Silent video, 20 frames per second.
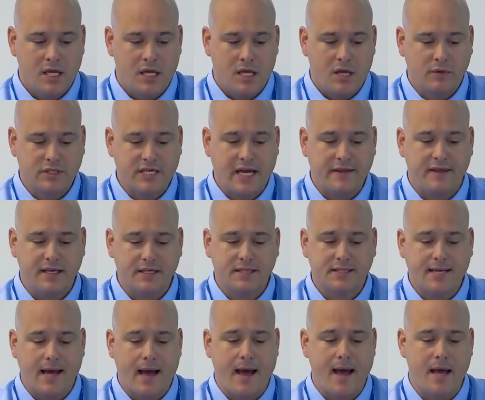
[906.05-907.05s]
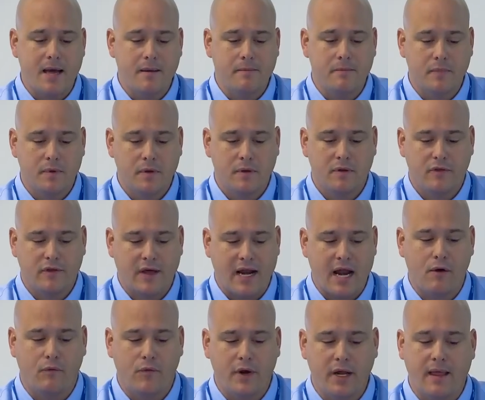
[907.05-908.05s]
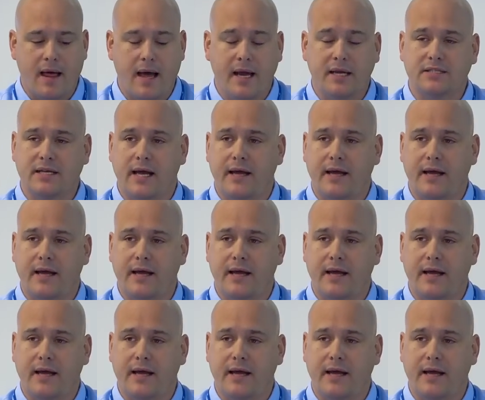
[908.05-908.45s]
It was at this time that I realized